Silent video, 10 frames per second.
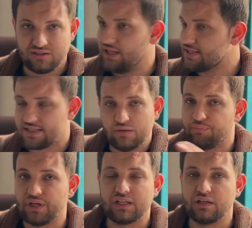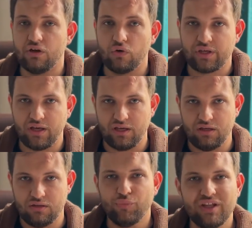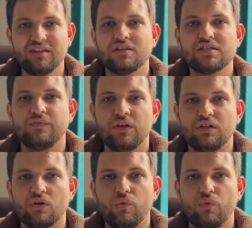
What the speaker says: That's completely okay. But in this video,